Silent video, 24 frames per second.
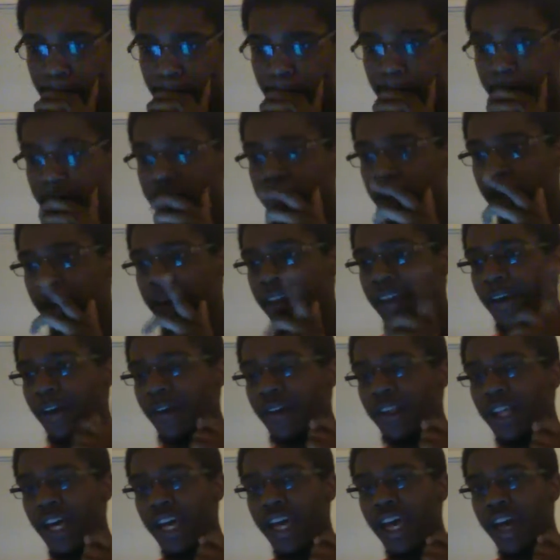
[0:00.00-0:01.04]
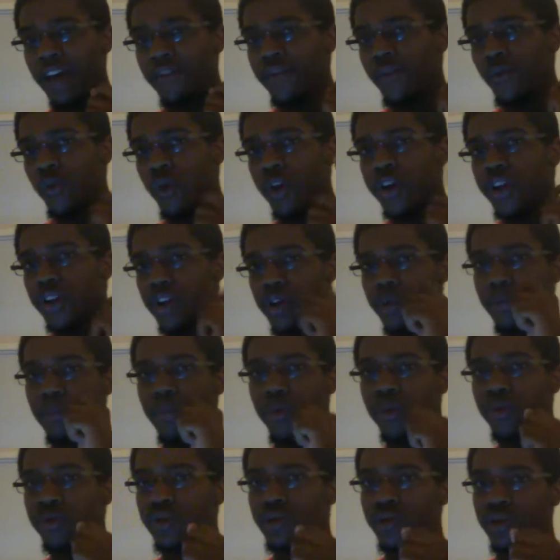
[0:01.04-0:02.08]
I have one
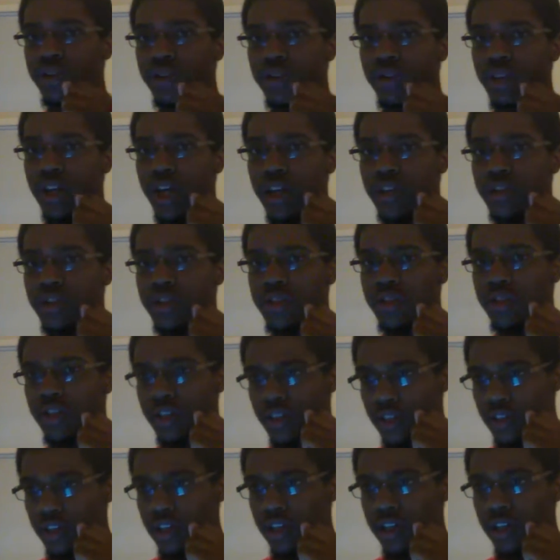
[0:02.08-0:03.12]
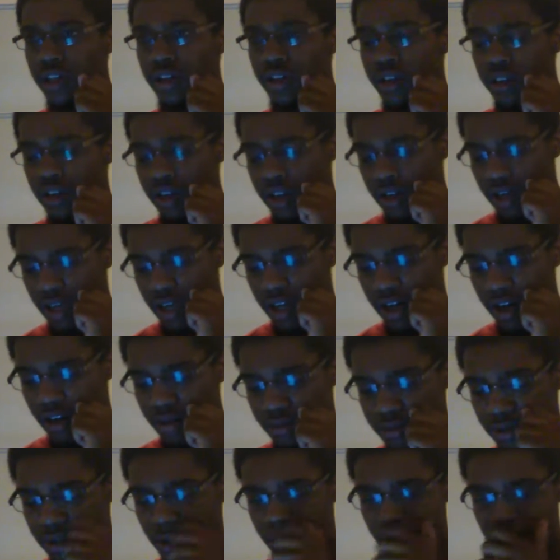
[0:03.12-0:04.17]
compulsory, so that's good. An
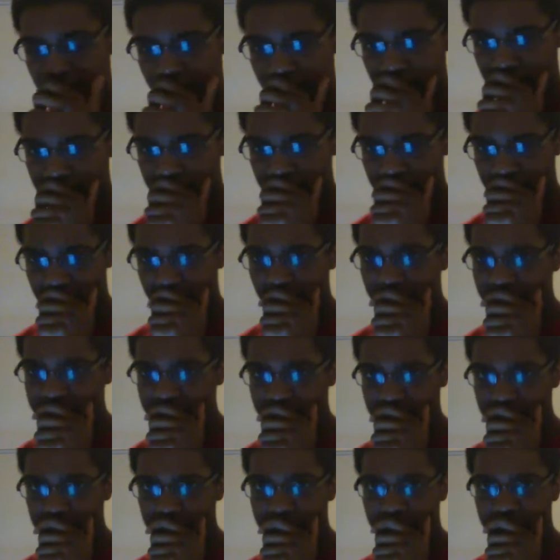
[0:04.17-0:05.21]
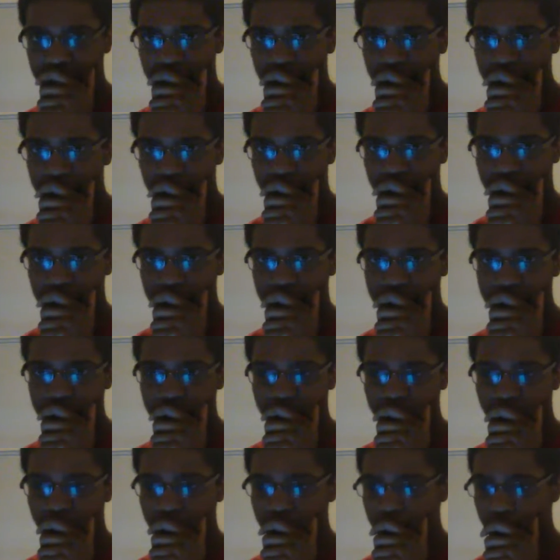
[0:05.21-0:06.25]
upstart goblin, I've seen that
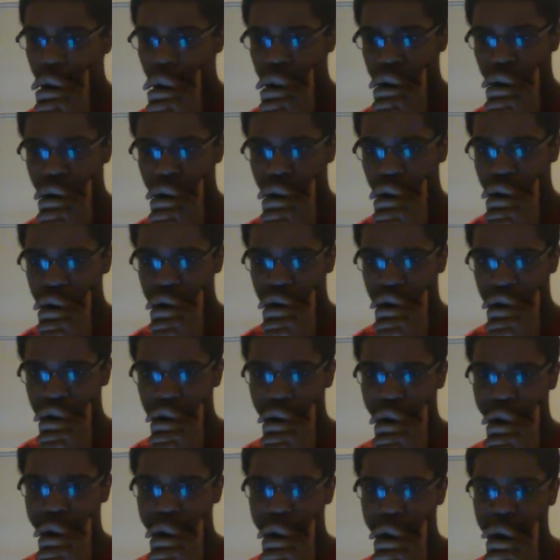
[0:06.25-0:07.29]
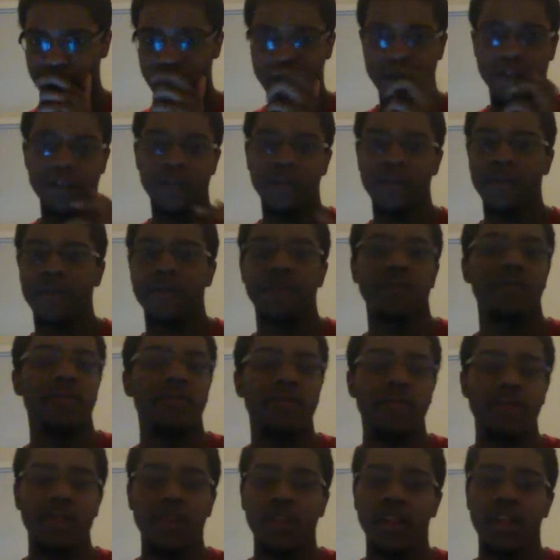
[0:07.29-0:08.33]
card multiple times,
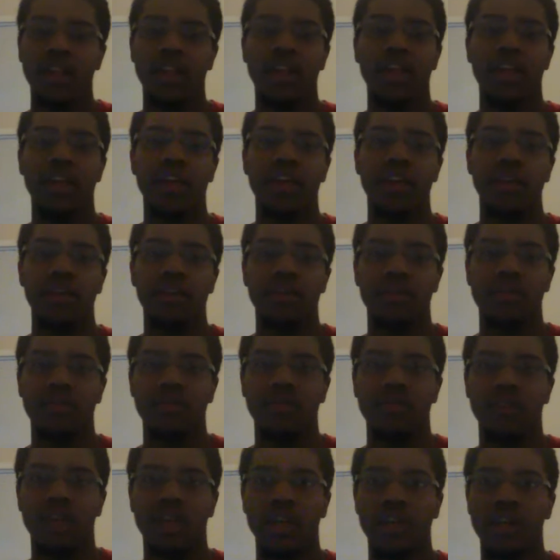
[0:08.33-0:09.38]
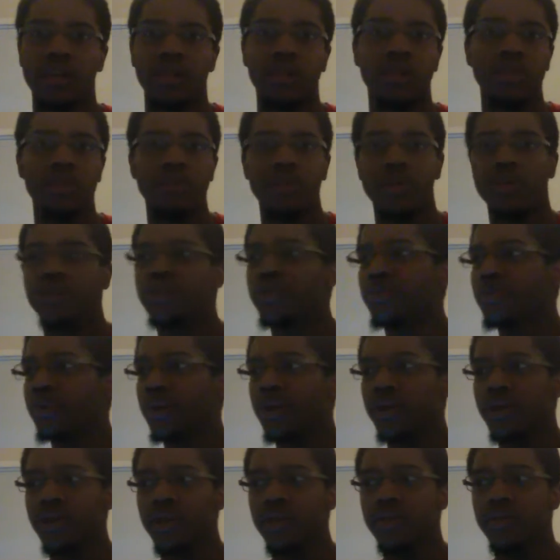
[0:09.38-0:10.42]
and I can't do much
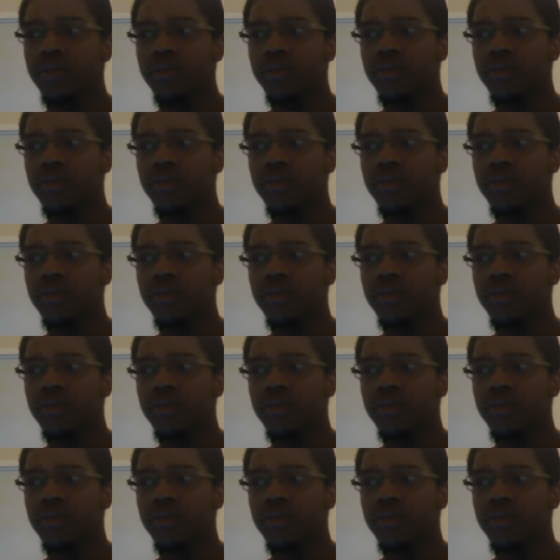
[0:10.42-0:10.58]
about it.